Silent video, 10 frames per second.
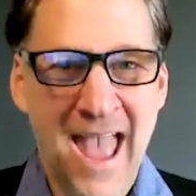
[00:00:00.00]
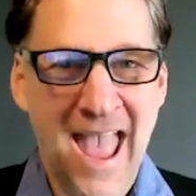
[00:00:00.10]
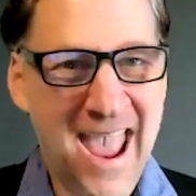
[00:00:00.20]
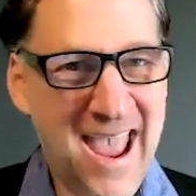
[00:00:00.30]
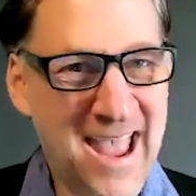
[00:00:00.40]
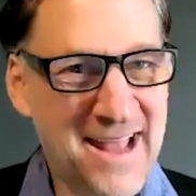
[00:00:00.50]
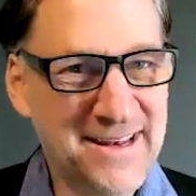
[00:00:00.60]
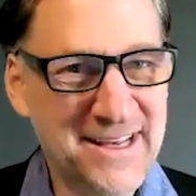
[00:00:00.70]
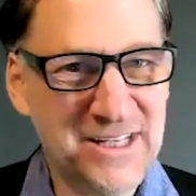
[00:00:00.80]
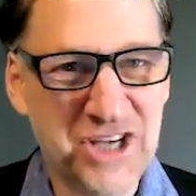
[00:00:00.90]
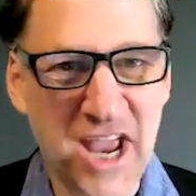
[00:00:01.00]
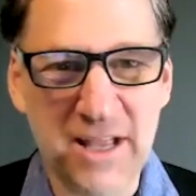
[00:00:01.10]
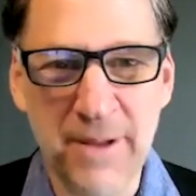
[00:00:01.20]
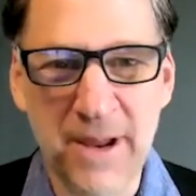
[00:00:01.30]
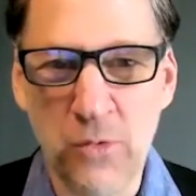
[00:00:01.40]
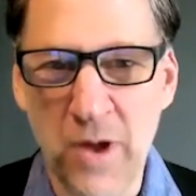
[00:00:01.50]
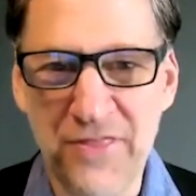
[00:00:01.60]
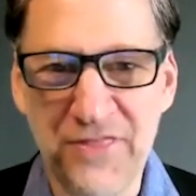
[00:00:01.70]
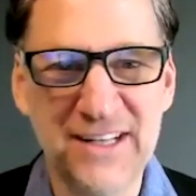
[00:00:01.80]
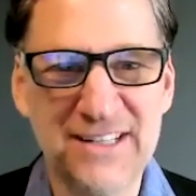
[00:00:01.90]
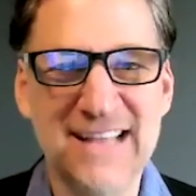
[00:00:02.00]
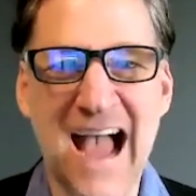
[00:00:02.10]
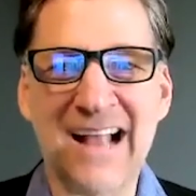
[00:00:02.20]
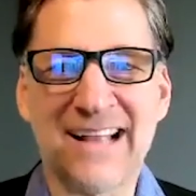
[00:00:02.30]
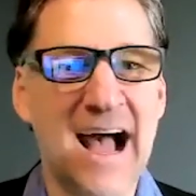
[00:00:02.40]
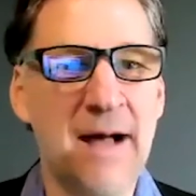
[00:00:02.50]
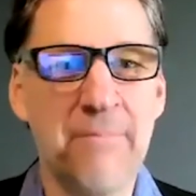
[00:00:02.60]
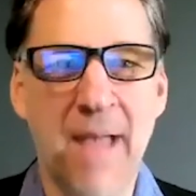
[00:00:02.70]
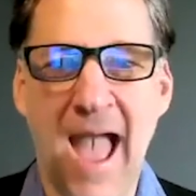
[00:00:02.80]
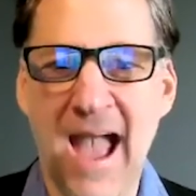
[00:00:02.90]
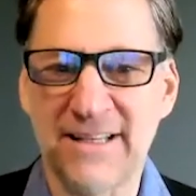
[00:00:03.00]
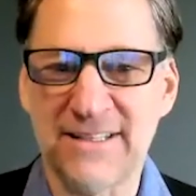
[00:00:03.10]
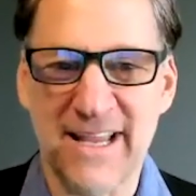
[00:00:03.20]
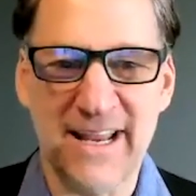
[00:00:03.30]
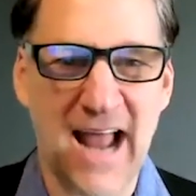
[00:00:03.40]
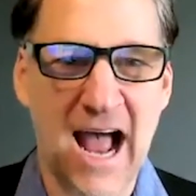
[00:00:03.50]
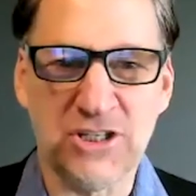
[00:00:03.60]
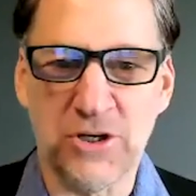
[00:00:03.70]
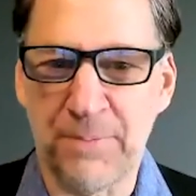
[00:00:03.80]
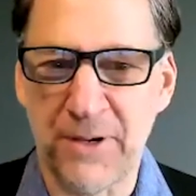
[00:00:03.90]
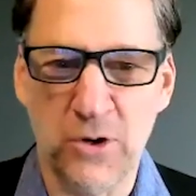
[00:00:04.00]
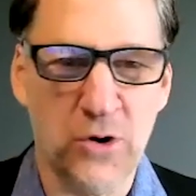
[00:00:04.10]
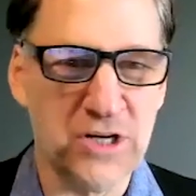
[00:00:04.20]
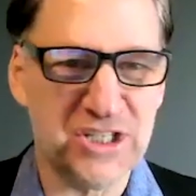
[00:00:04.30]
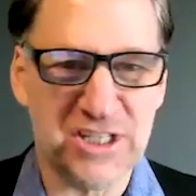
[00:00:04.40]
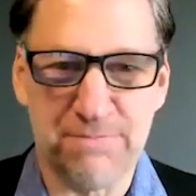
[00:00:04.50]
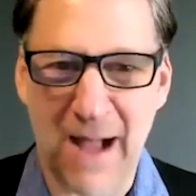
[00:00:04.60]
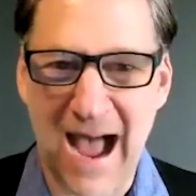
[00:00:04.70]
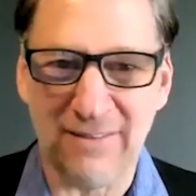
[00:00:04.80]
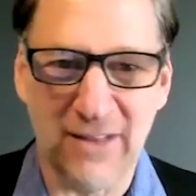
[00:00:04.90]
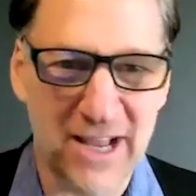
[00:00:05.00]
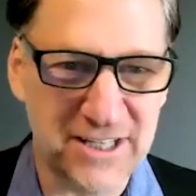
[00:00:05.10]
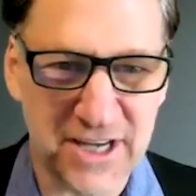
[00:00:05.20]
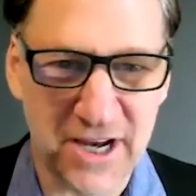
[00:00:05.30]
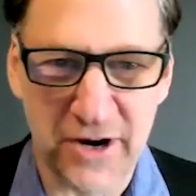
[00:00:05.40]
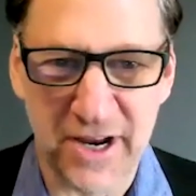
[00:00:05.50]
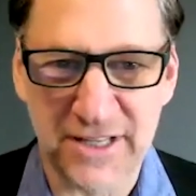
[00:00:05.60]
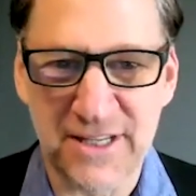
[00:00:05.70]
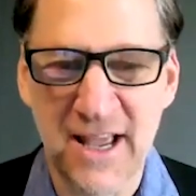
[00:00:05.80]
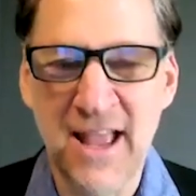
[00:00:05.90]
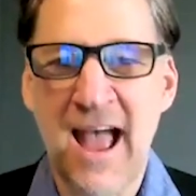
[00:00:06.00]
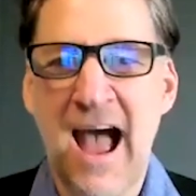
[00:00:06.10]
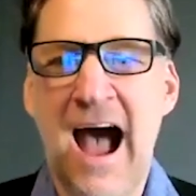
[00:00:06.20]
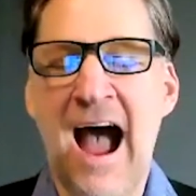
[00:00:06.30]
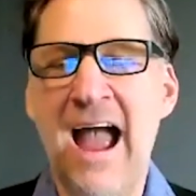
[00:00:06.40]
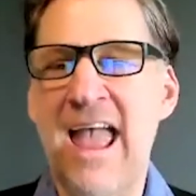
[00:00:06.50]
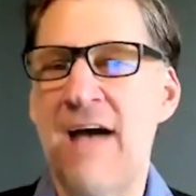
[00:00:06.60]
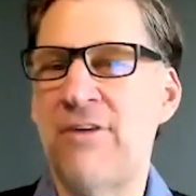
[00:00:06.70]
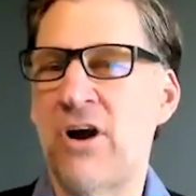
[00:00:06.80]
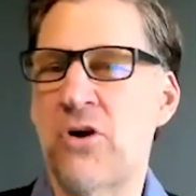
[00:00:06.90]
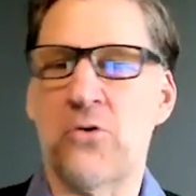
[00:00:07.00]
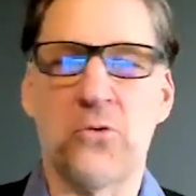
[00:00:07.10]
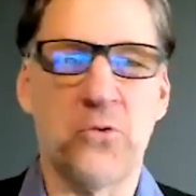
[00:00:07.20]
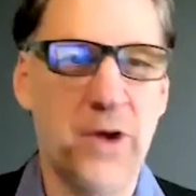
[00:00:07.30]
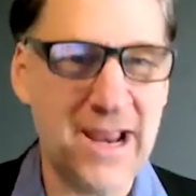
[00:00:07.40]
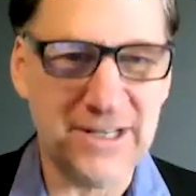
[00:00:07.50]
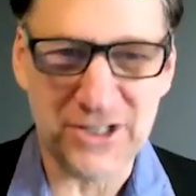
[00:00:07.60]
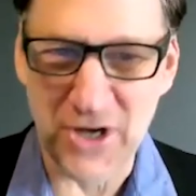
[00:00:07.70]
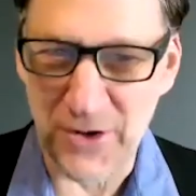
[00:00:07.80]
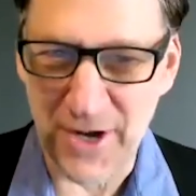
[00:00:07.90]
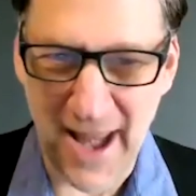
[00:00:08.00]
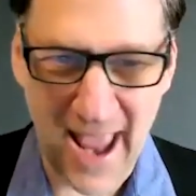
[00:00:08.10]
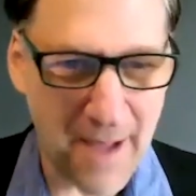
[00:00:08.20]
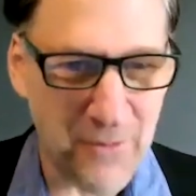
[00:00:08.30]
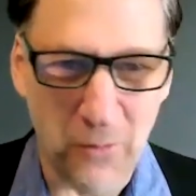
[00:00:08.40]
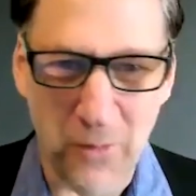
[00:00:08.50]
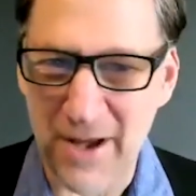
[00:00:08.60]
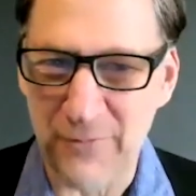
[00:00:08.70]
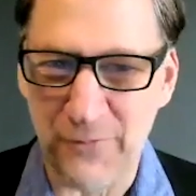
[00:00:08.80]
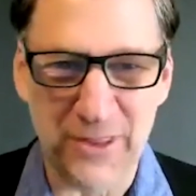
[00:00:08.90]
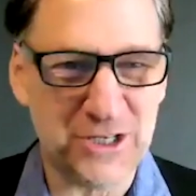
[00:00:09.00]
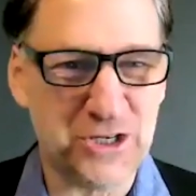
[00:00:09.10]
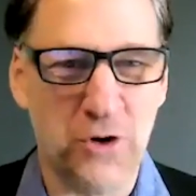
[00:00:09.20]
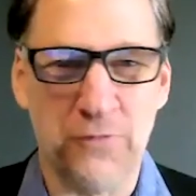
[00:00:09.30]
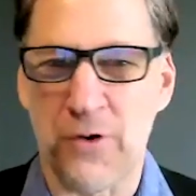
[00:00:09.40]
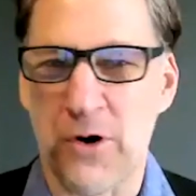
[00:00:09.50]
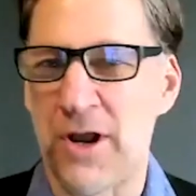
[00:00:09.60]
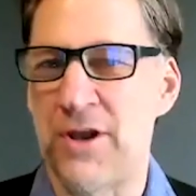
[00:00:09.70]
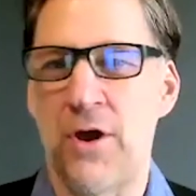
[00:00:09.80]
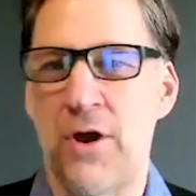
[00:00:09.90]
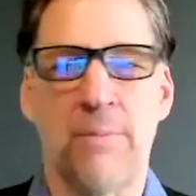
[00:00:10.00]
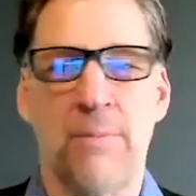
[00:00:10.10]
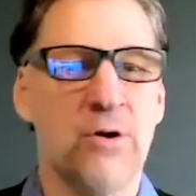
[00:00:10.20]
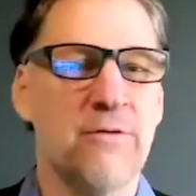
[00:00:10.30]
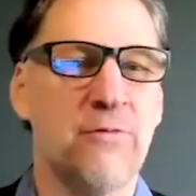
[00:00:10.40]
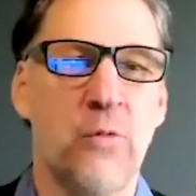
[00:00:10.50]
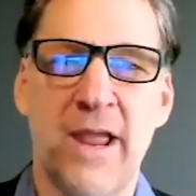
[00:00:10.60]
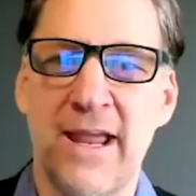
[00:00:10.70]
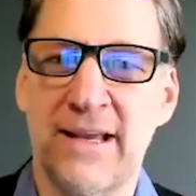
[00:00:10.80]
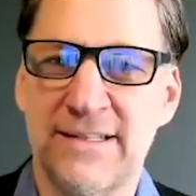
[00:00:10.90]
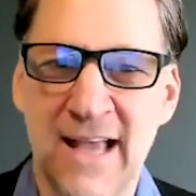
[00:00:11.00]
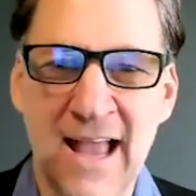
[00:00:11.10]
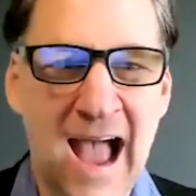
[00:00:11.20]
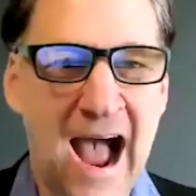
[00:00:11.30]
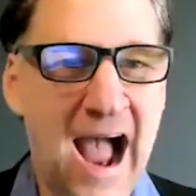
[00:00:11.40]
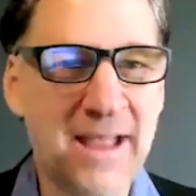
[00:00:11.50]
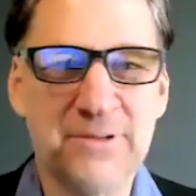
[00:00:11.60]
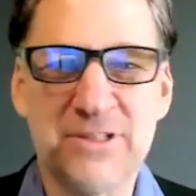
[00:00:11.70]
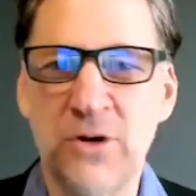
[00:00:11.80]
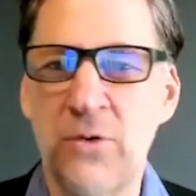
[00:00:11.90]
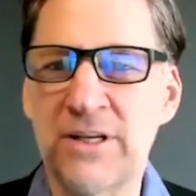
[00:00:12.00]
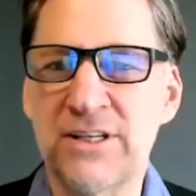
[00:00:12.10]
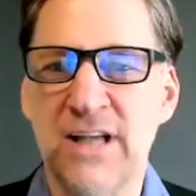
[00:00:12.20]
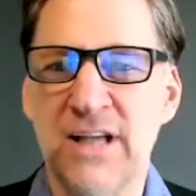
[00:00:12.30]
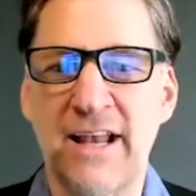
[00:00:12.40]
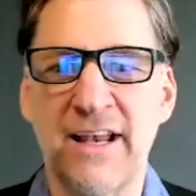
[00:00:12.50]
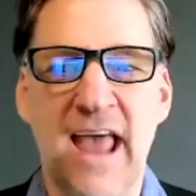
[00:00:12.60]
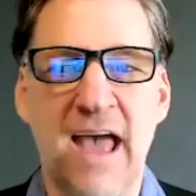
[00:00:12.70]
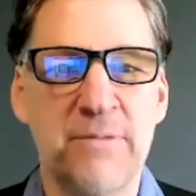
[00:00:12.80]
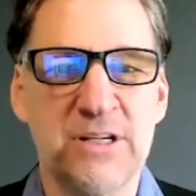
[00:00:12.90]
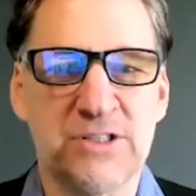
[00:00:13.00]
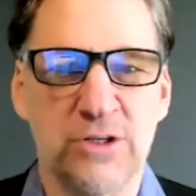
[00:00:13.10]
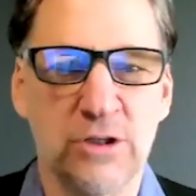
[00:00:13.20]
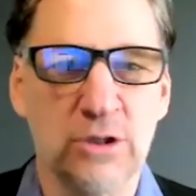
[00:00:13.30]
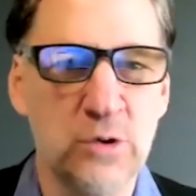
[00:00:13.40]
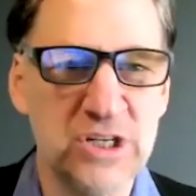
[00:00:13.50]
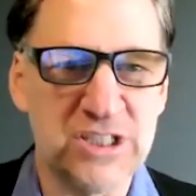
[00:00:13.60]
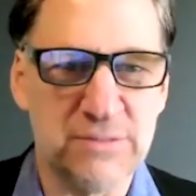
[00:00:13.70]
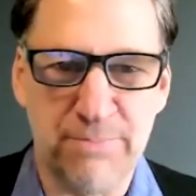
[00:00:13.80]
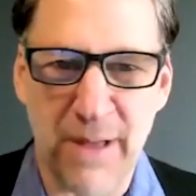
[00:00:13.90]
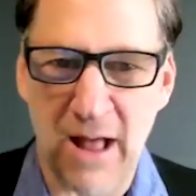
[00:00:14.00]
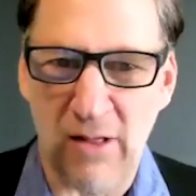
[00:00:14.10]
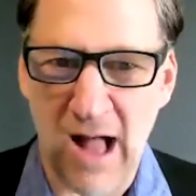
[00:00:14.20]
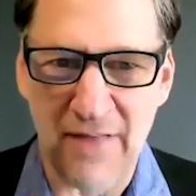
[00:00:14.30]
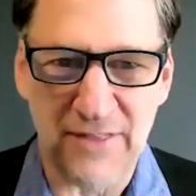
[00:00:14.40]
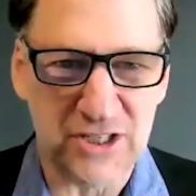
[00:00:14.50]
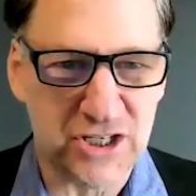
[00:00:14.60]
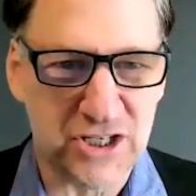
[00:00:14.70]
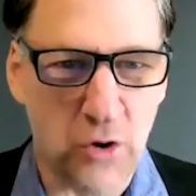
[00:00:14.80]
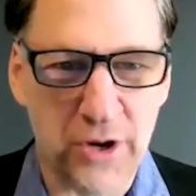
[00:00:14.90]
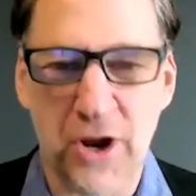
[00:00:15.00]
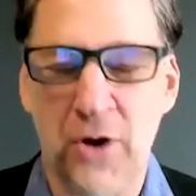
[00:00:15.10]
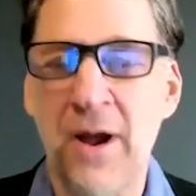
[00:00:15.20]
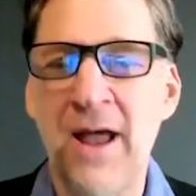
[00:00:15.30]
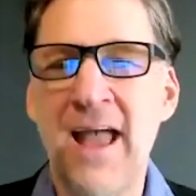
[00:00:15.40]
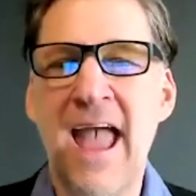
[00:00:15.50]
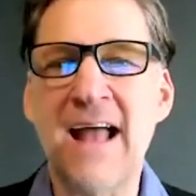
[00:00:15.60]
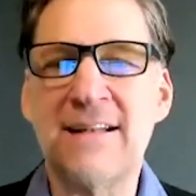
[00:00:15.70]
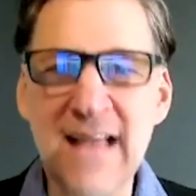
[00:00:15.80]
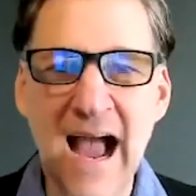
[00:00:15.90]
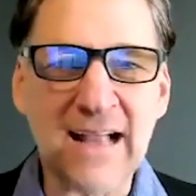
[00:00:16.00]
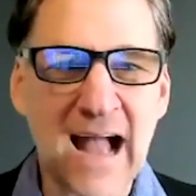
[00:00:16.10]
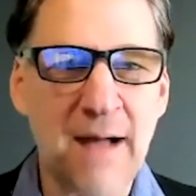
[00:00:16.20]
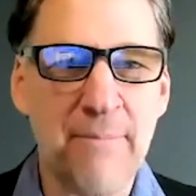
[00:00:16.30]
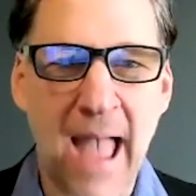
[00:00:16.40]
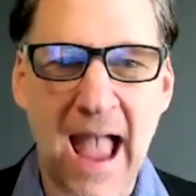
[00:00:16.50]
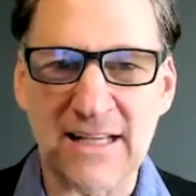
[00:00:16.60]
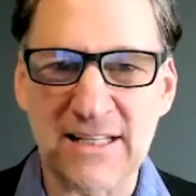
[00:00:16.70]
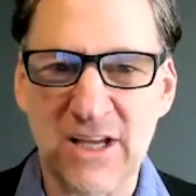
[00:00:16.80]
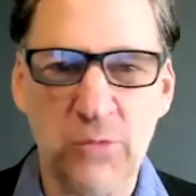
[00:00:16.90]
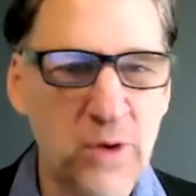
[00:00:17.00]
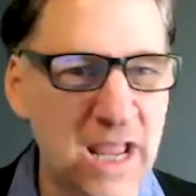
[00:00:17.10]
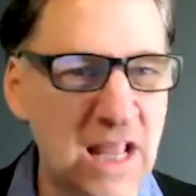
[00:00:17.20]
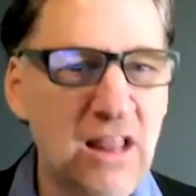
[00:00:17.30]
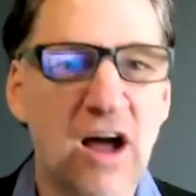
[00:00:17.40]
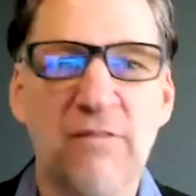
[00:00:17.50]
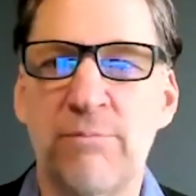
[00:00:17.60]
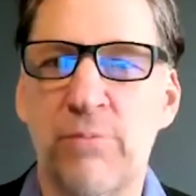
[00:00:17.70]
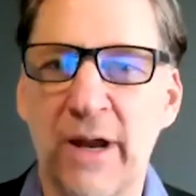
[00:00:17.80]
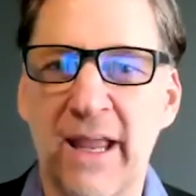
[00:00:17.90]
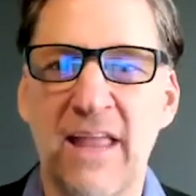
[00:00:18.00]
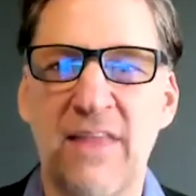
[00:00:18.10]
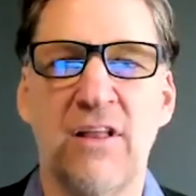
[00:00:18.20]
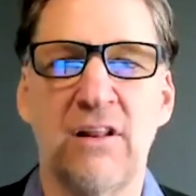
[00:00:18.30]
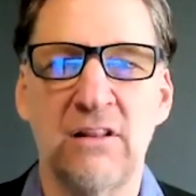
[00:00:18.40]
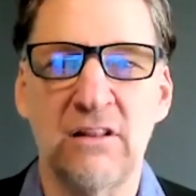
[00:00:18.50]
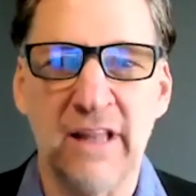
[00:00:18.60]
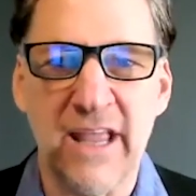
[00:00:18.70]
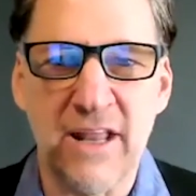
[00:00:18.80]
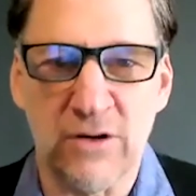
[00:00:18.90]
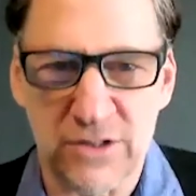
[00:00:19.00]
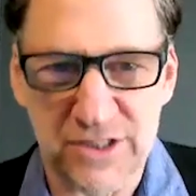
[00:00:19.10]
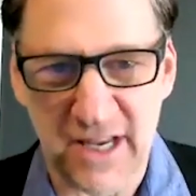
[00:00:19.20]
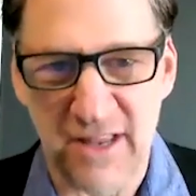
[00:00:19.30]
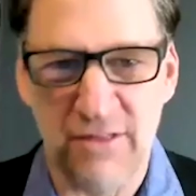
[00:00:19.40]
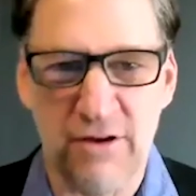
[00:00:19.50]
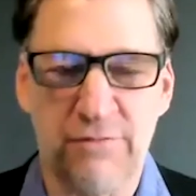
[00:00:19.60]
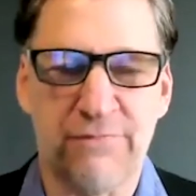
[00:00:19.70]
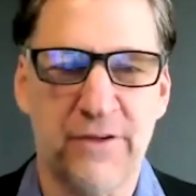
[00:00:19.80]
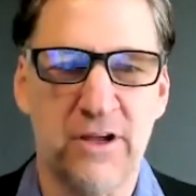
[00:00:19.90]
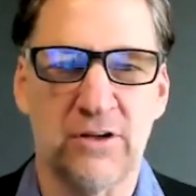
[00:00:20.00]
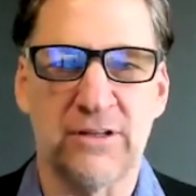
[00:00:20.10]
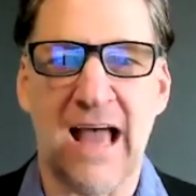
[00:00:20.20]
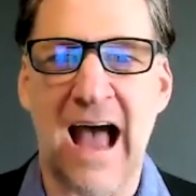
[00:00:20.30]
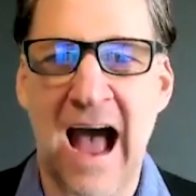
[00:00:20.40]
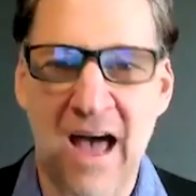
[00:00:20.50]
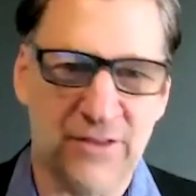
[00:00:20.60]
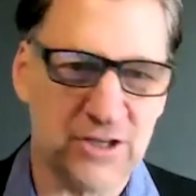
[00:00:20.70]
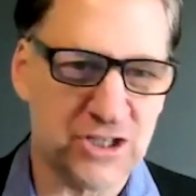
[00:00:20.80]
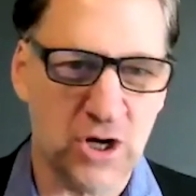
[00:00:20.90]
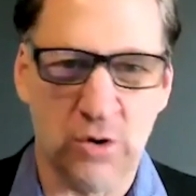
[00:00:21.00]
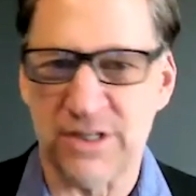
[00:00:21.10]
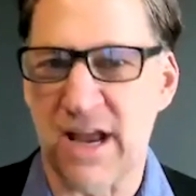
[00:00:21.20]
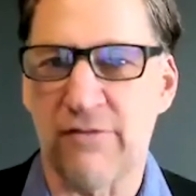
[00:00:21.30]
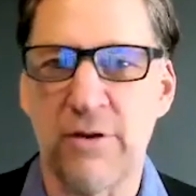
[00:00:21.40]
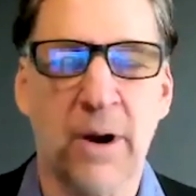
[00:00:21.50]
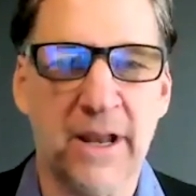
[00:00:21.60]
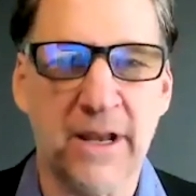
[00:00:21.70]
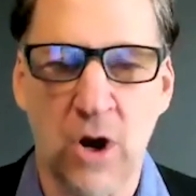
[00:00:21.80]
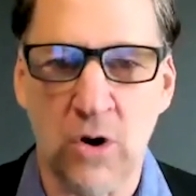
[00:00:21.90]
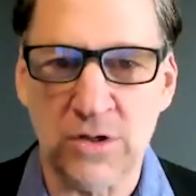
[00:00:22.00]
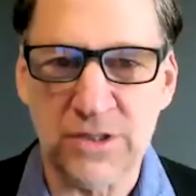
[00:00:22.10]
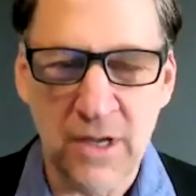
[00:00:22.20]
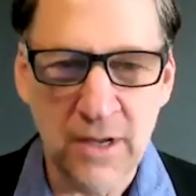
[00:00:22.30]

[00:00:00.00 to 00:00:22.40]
Andy Jacob here with the dot com magazine entrepreneur spotlight series. I have a great show today. I've been waiting for this show for a number of weeks. I am so excited to have Mr. Lewis Bell on the show. You know, at dot com magazine, we love bringing the leaders in their field on the show, as everybody knows.